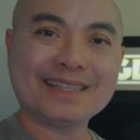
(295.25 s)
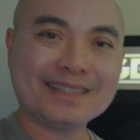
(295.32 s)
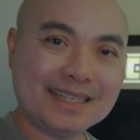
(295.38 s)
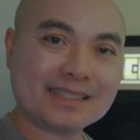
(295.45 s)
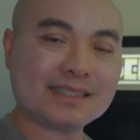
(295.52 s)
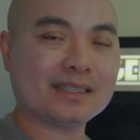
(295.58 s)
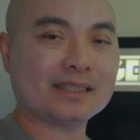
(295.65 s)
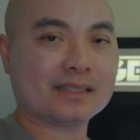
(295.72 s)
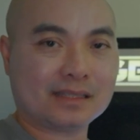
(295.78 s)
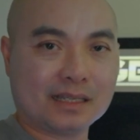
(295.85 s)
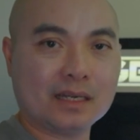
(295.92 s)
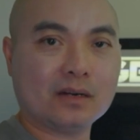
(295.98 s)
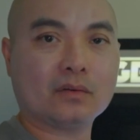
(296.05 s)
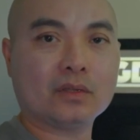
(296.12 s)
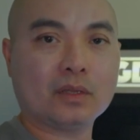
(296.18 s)
this is
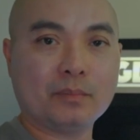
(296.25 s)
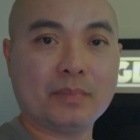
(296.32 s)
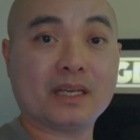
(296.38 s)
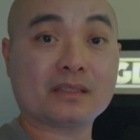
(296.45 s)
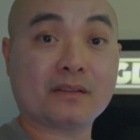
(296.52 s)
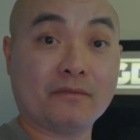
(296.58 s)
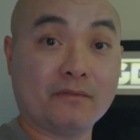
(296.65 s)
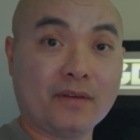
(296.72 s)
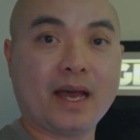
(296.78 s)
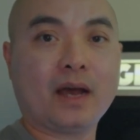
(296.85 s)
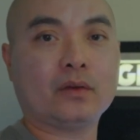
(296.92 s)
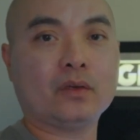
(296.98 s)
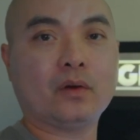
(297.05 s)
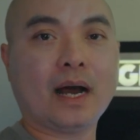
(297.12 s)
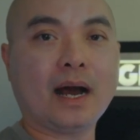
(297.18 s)
still the best
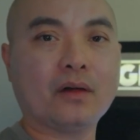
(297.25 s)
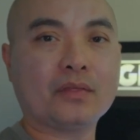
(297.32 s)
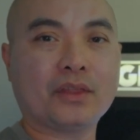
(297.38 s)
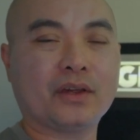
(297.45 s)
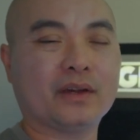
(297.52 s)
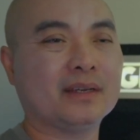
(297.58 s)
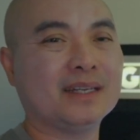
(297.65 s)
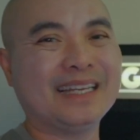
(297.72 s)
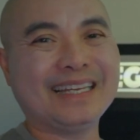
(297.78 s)
value out there,